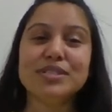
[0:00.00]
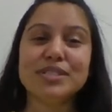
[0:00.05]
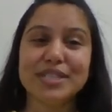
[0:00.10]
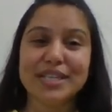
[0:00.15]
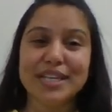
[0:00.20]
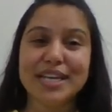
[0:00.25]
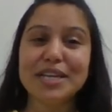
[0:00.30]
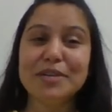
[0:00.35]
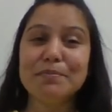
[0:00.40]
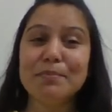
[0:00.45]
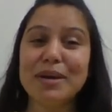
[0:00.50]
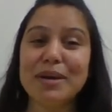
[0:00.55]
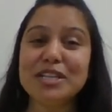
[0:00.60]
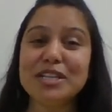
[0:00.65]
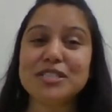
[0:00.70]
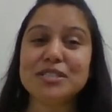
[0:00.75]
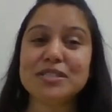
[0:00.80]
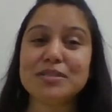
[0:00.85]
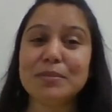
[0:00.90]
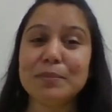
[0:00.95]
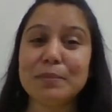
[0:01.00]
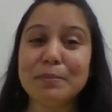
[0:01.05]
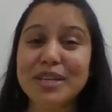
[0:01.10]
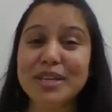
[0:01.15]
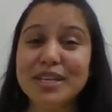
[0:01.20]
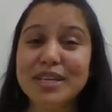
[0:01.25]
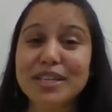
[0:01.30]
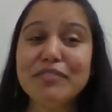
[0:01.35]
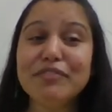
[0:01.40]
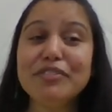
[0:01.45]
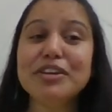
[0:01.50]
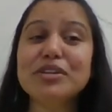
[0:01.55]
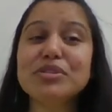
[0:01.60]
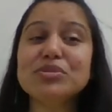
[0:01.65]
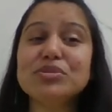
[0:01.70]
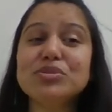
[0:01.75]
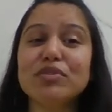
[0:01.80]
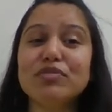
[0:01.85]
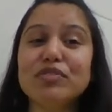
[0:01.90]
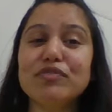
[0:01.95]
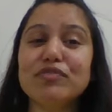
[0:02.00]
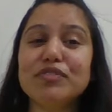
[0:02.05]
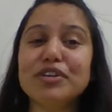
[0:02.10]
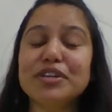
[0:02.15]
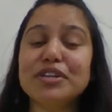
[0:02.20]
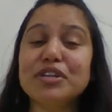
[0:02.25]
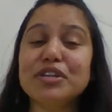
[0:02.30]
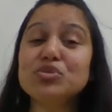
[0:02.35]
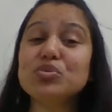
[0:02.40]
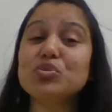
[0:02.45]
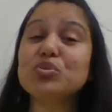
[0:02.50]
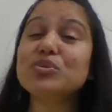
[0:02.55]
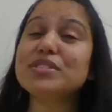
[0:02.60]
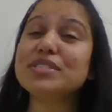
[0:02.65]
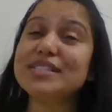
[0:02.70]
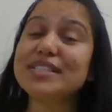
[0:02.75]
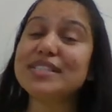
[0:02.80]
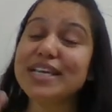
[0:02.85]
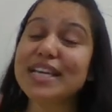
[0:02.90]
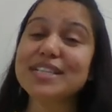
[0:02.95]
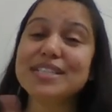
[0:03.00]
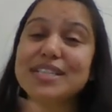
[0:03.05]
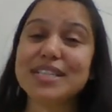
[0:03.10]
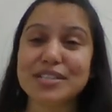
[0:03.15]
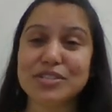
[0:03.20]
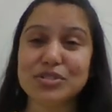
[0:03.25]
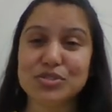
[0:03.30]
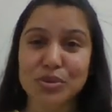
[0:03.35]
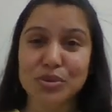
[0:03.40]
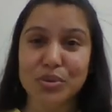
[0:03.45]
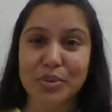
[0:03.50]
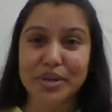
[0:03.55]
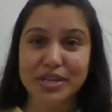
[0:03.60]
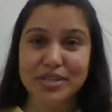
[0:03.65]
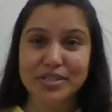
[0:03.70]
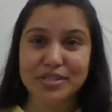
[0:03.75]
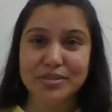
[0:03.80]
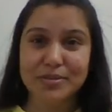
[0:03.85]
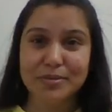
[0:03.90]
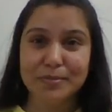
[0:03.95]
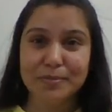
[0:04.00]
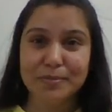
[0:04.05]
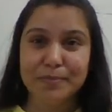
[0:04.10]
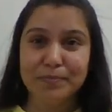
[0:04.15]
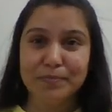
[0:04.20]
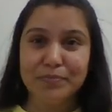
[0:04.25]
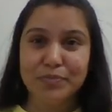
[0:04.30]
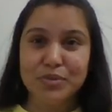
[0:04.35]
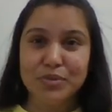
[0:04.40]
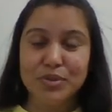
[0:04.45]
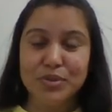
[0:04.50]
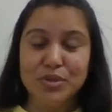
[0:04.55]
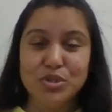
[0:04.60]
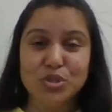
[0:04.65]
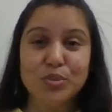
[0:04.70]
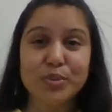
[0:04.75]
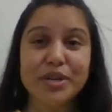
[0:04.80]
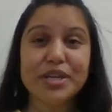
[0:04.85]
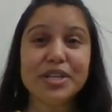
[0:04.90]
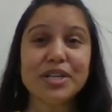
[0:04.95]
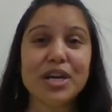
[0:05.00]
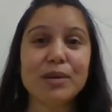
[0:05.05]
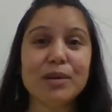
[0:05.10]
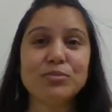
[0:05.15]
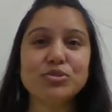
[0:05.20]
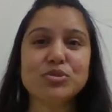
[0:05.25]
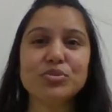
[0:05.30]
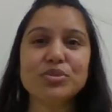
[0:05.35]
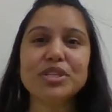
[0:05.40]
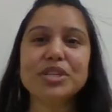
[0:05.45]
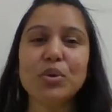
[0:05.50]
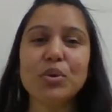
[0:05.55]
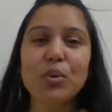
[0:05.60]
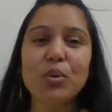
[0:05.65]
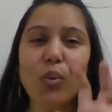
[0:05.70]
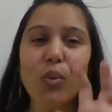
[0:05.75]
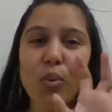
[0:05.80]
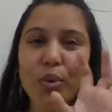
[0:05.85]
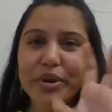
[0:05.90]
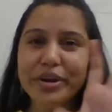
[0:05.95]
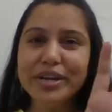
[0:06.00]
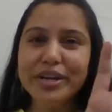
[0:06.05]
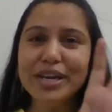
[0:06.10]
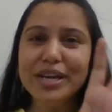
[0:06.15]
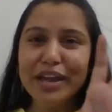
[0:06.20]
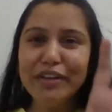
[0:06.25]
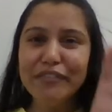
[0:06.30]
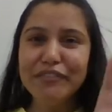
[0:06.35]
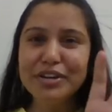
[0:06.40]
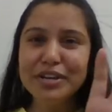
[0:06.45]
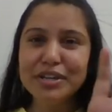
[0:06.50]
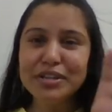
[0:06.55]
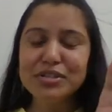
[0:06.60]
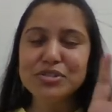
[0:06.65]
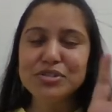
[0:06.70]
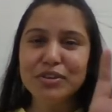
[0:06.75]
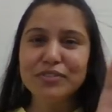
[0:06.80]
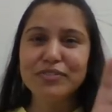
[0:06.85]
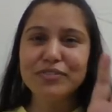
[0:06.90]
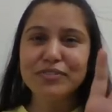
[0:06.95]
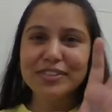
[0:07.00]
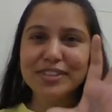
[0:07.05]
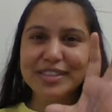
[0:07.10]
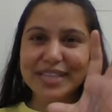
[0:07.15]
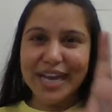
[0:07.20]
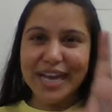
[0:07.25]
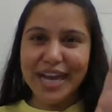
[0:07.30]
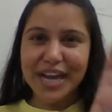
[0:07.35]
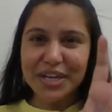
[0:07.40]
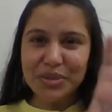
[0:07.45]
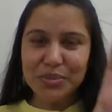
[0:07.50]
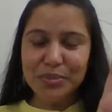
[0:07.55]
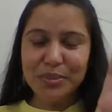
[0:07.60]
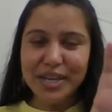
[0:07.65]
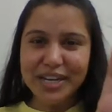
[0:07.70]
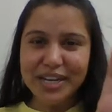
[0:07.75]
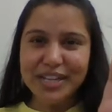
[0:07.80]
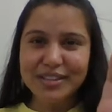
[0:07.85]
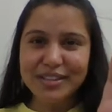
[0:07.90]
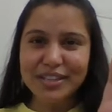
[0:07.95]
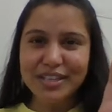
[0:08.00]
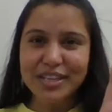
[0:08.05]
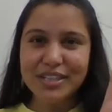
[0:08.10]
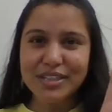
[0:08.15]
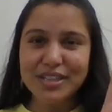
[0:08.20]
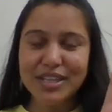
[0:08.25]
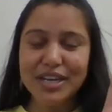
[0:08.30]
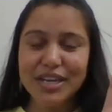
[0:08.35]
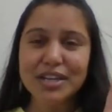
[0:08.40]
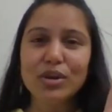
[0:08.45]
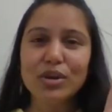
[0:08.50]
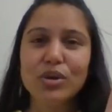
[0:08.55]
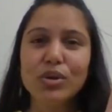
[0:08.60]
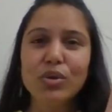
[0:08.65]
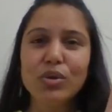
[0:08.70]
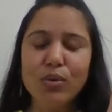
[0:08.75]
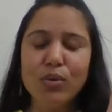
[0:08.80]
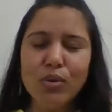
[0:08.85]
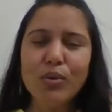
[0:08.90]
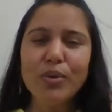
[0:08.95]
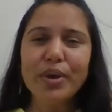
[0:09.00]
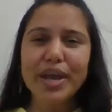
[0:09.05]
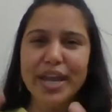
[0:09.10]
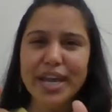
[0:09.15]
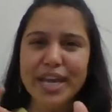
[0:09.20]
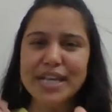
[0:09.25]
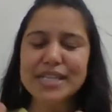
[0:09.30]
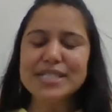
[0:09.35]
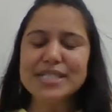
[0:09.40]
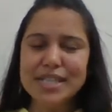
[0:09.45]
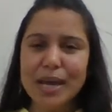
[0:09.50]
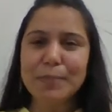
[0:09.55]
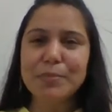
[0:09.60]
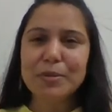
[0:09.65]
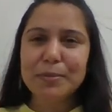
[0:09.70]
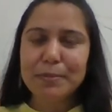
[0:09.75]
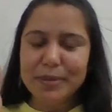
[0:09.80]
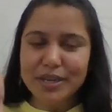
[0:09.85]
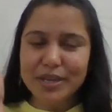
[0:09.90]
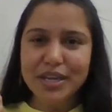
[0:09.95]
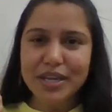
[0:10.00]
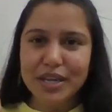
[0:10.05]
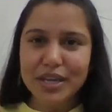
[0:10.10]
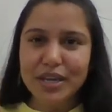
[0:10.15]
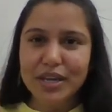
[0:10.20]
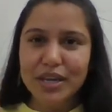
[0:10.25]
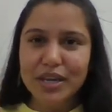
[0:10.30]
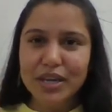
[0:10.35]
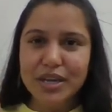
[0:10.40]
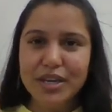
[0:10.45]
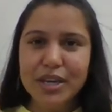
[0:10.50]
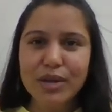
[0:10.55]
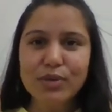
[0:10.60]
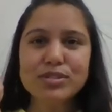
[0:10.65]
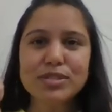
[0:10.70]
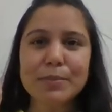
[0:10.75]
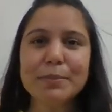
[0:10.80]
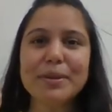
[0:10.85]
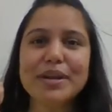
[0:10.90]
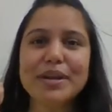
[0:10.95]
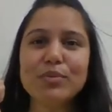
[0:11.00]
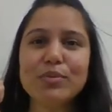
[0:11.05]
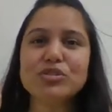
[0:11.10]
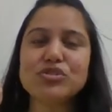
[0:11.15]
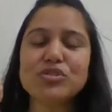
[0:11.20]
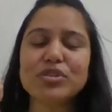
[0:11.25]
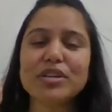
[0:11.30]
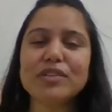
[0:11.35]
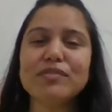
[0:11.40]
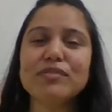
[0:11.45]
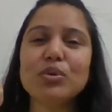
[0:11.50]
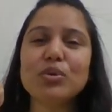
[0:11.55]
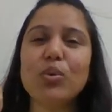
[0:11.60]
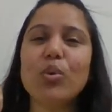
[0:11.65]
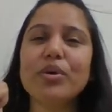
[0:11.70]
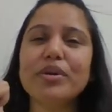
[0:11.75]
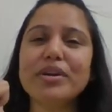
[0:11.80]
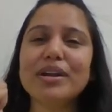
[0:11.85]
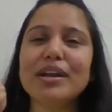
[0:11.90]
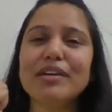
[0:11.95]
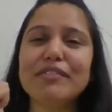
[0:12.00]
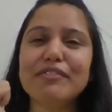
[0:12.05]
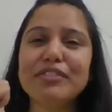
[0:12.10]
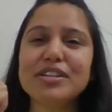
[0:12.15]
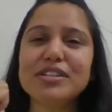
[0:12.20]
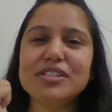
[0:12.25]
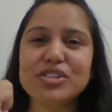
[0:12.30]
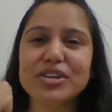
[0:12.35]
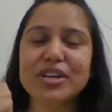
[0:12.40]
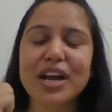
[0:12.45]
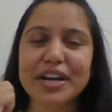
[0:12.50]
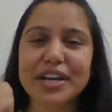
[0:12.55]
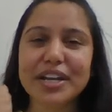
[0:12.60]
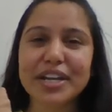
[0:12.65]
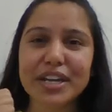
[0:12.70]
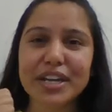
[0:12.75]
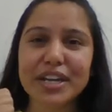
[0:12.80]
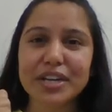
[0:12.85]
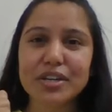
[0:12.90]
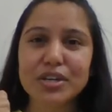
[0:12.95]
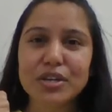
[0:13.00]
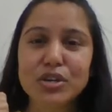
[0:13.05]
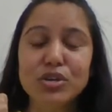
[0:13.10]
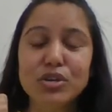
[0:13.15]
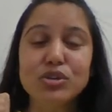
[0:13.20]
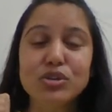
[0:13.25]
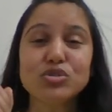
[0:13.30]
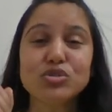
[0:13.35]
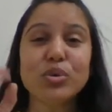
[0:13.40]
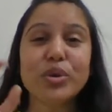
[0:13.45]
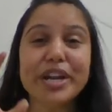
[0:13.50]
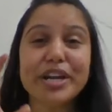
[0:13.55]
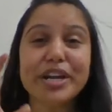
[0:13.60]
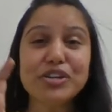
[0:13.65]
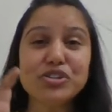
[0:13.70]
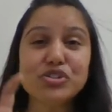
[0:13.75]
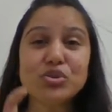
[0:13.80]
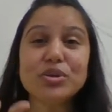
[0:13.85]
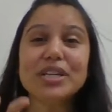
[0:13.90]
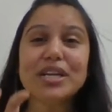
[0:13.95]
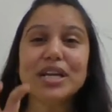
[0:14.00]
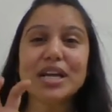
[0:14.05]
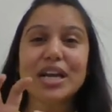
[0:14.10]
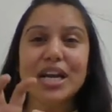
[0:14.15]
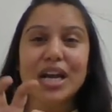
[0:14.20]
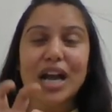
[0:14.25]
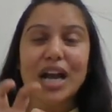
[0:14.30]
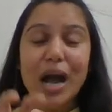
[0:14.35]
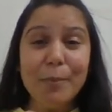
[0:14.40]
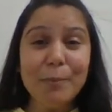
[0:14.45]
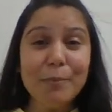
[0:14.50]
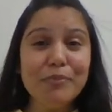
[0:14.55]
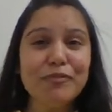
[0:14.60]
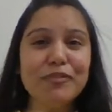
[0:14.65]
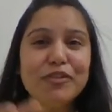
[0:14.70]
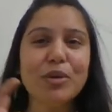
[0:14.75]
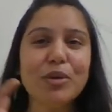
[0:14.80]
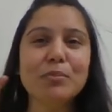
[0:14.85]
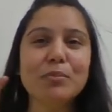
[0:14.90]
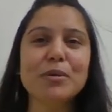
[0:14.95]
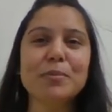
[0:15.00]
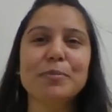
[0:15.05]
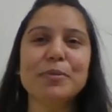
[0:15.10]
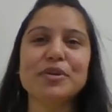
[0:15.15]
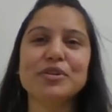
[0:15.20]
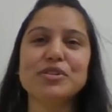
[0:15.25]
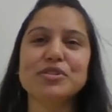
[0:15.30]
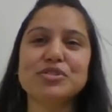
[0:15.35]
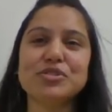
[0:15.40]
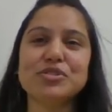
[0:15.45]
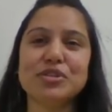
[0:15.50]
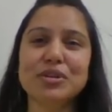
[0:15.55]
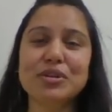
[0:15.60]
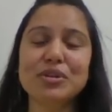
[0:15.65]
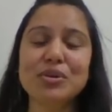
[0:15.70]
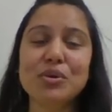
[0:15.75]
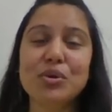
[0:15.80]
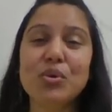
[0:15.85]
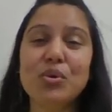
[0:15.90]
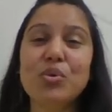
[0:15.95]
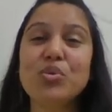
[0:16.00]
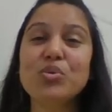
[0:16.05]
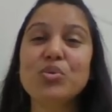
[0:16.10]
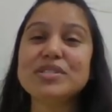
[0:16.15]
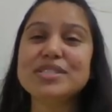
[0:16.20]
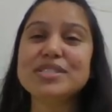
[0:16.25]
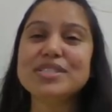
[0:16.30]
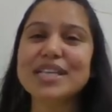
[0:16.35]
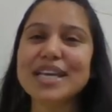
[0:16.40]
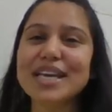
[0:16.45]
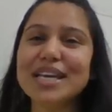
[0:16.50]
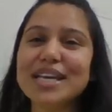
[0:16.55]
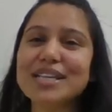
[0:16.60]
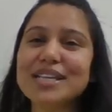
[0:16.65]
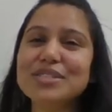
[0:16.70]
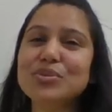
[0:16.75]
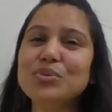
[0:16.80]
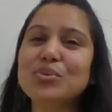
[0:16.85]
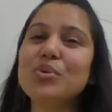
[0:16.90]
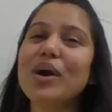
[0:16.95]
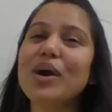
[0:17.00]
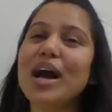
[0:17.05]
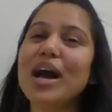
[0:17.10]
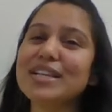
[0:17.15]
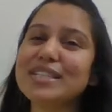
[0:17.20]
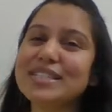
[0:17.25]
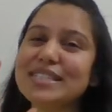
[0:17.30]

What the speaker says: it must be the evidence of a witness who says he saw it. So when it comes to the oral evidence of that very thing, that, oh, A stabbed B. Now somebody wants to give an oral evidence regarding it. So it should come from a person who says who has